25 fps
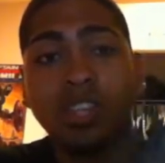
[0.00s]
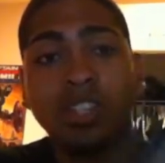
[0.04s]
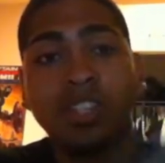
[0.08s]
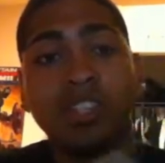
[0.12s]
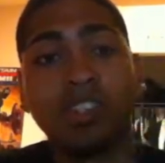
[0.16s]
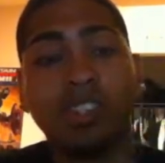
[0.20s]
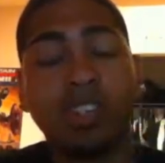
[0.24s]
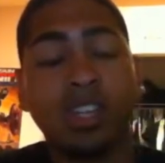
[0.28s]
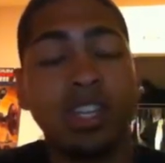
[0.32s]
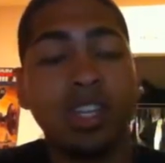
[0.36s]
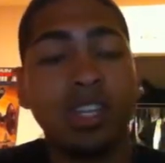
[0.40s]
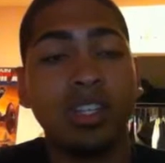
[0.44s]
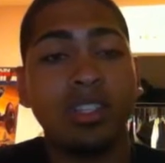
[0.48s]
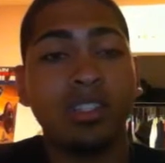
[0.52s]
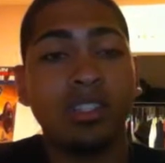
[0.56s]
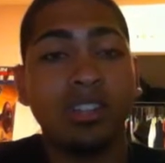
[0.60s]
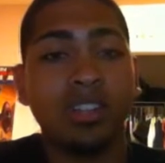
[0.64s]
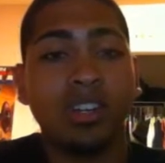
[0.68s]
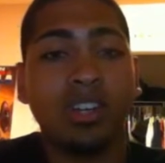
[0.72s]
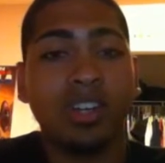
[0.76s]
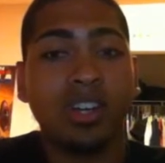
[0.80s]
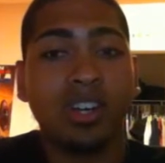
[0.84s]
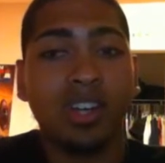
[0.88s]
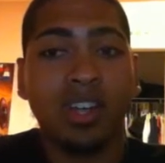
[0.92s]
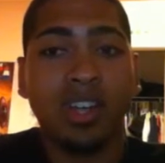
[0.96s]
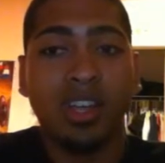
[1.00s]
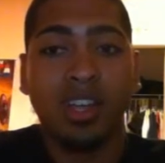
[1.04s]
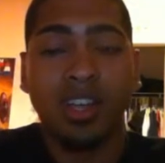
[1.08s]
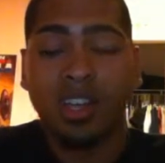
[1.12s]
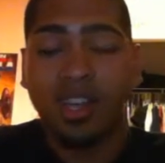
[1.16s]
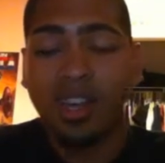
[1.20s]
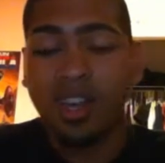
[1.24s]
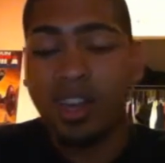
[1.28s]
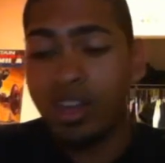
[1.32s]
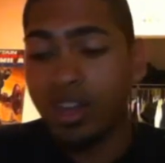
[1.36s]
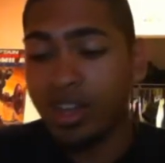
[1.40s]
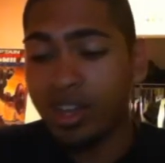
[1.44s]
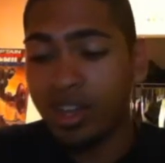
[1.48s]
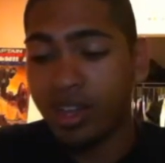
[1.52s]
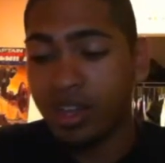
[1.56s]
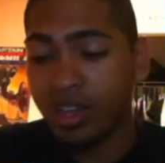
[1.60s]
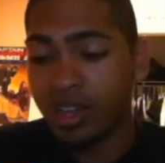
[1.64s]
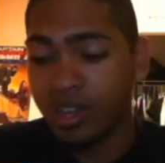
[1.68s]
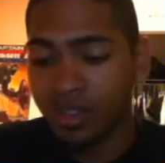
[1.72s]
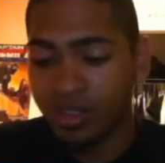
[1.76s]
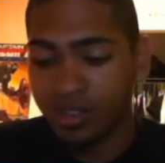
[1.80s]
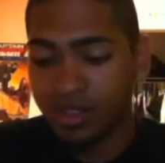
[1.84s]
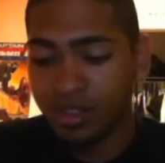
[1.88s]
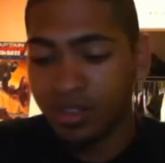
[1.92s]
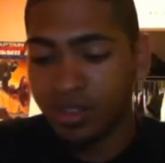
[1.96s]
unless your kids are
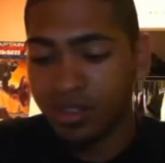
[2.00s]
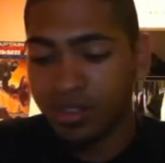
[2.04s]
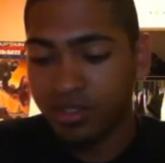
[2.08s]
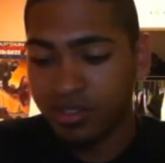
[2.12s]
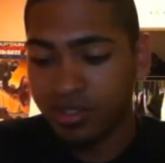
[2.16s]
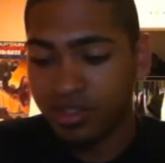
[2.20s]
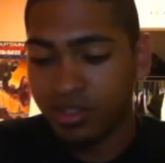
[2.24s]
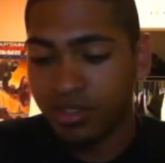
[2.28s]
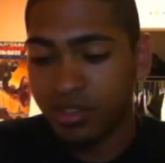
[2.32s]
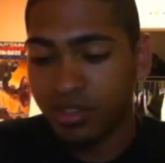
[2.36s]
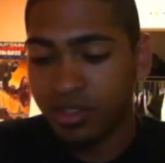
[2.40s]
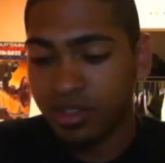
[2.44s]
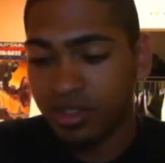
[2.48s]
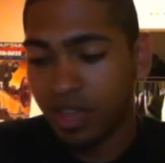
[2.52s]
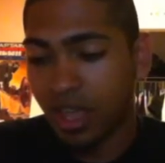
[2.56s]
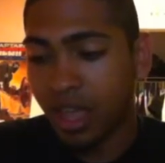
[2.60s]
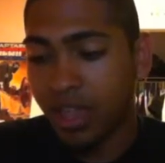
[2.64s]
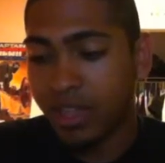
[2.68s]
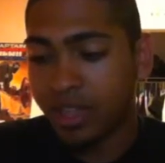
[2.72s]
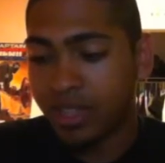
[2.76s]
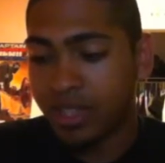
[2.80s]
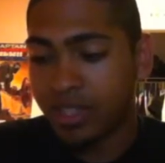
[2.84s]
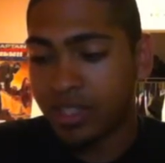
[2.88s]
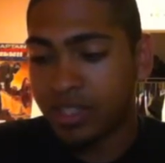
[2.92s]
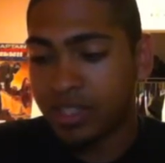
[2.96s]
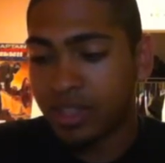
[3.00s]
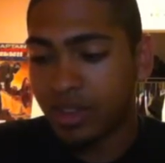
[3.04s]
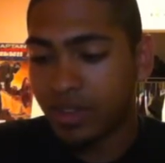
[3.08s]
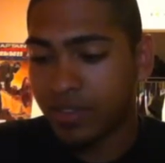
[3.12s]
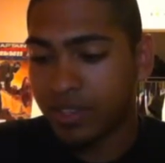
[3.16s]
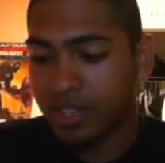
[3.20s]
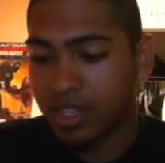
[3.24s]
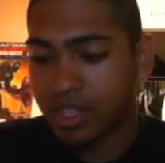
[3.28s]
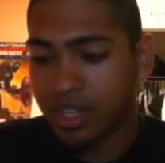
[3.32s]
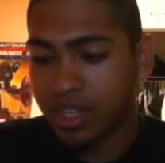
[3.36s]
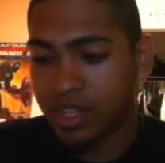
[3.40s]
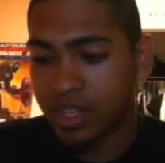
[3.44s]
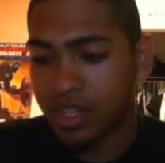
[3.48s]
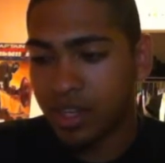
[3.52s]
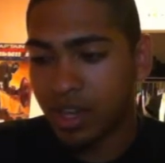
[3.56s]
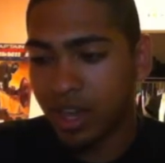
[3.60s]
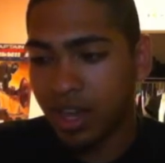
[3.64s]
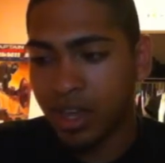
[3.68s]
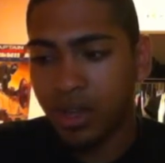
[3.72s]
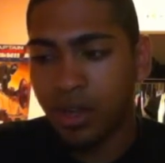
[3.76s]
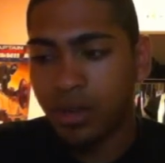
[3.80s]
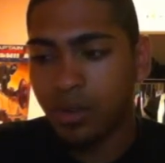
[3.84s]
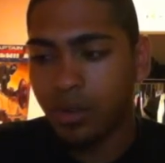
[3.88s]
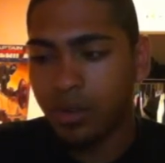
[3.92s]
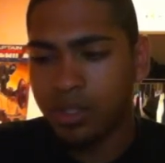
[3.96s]
at least 17.
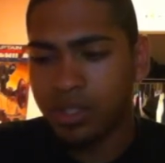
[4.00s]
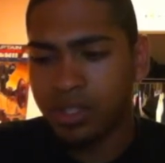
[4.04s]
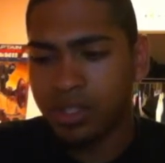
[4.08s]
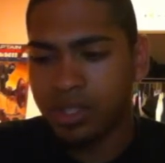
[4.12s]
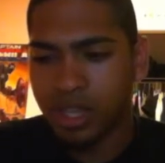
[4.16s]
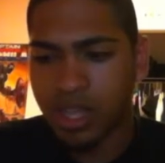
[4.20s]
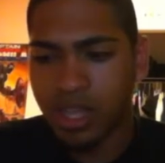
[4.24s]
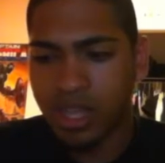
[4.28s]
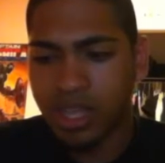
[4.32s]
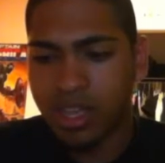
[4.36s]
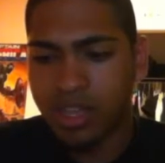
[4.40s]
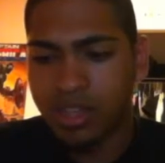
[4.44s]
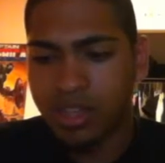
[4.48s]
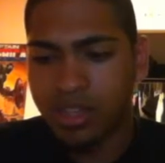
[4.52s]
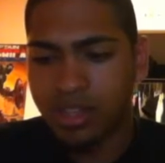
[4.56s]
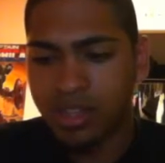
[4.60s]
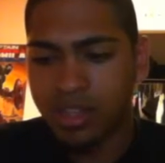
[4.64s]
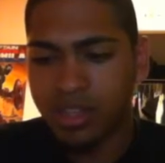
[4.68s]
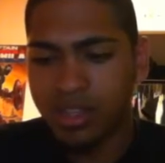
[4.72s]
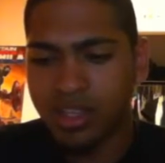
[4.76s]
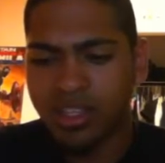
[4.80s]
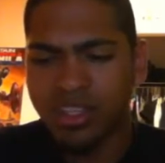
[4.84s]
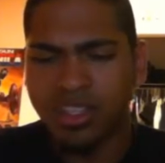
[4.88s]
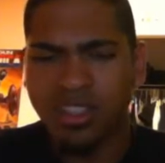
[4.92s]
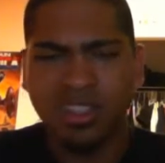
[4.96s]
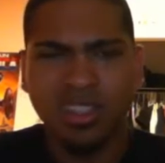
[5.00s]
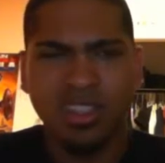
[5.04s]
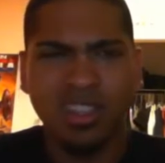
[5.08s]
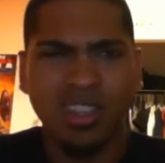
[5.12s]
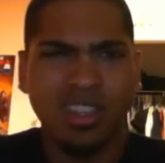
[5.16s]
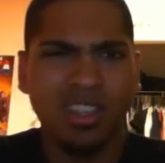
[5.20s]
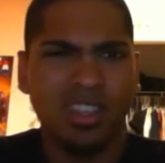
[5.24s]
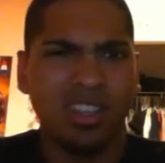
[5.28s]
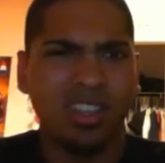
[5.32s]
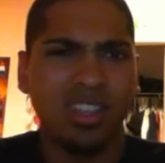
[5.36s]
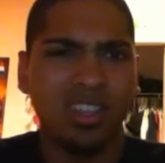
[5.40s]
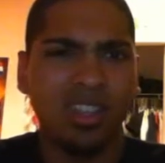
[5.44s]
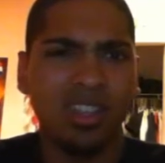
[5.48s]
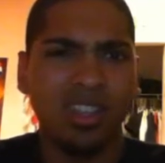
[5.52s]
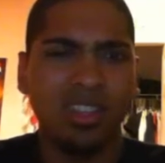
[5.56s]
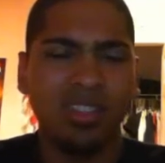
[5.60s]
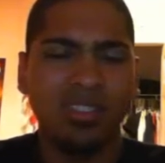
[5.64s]
I would say is the